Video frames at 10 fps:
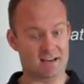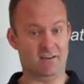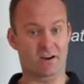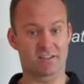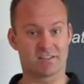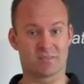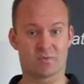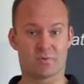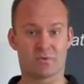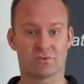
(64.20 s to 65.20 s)
and our IT
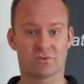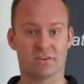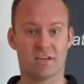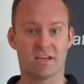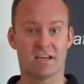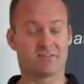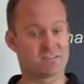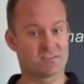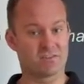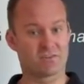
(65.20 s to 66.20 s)
support. If
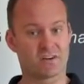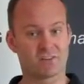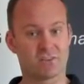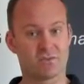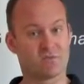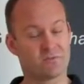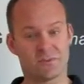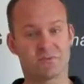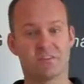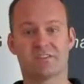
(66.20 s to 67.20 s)
this interests you,
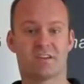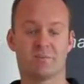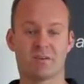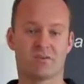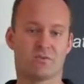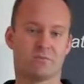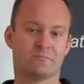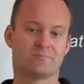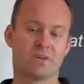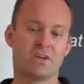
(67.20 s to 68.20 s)
feel free to give me a call.
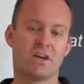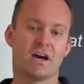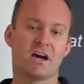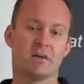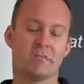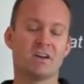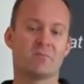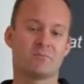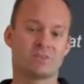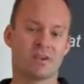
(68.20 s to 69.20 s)
My
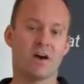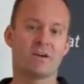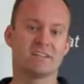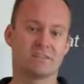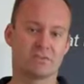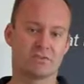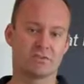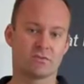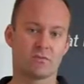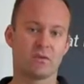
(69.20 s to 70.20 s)
number is
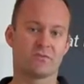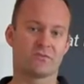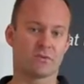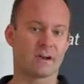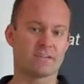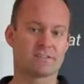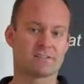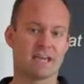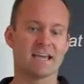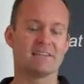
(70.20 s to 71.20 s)
0800
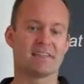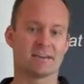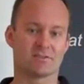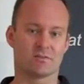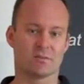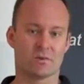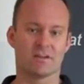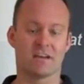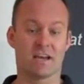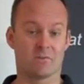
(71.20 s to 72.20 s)
148
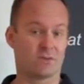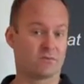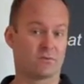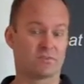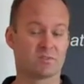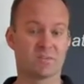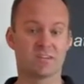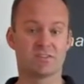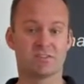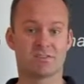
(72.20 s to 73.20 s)
8001, and we look forward to
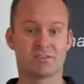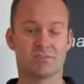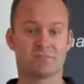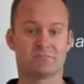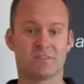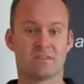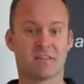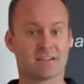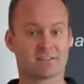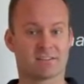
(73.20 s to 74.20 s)
speaking to you soon.
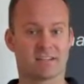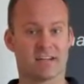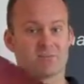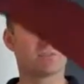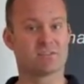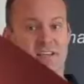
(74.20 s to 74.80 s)
Thanks, have a good